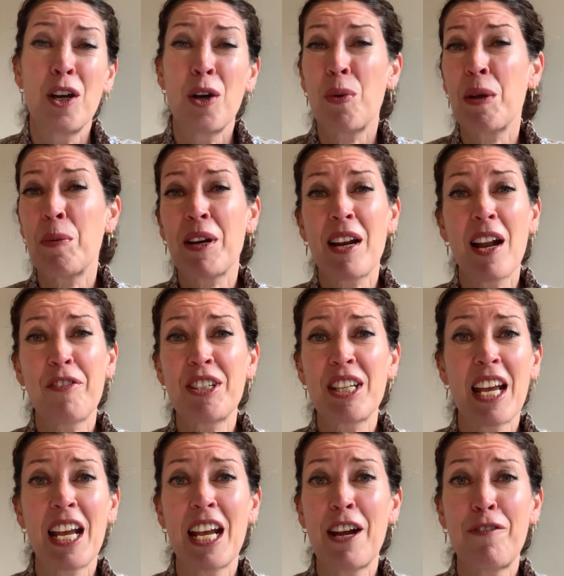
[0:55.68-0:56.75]
We would love to
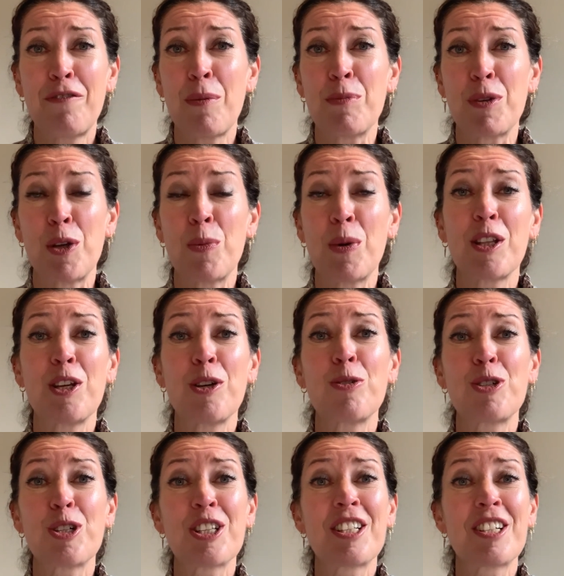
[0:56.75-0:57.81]
hear from you, whether you're
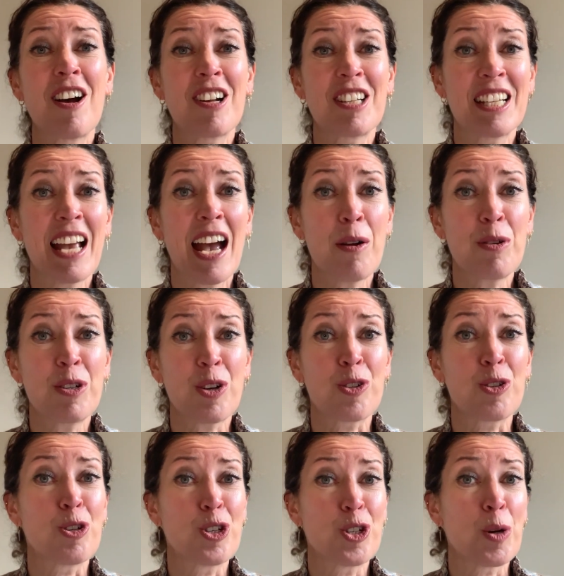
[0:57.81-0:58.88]
just starting out on
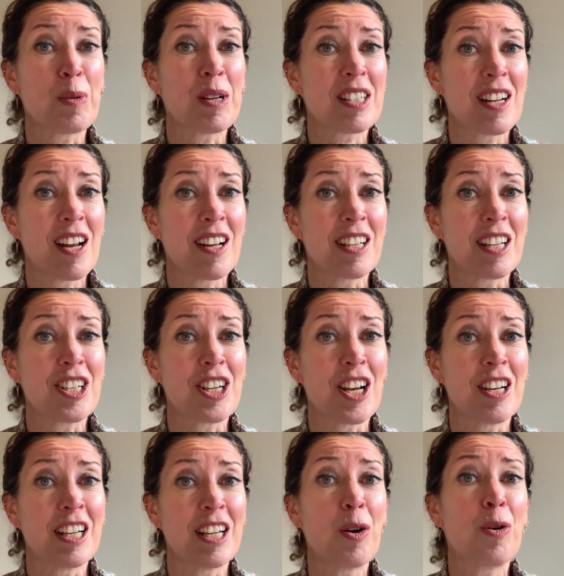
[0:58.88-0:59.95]
your genomics learning
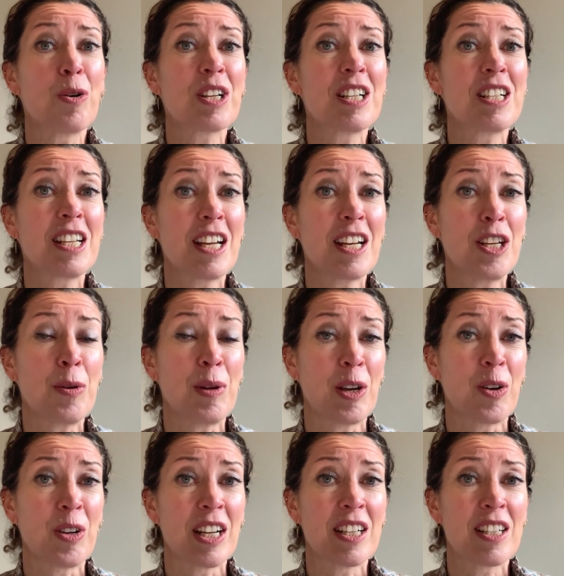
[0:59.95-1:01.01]
journey or continuing
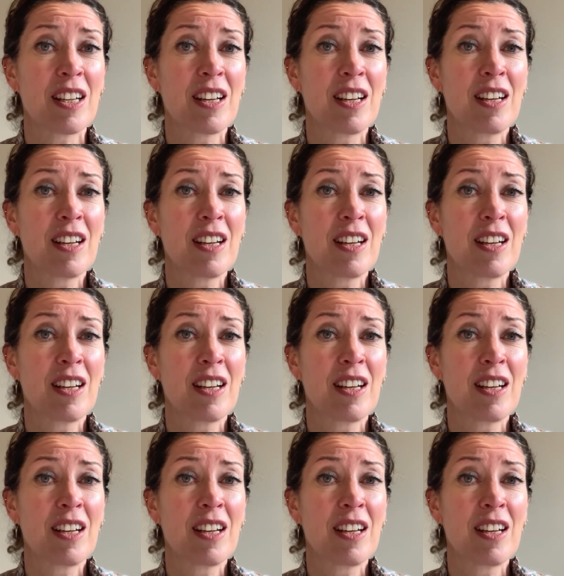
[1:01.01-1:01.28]
on it.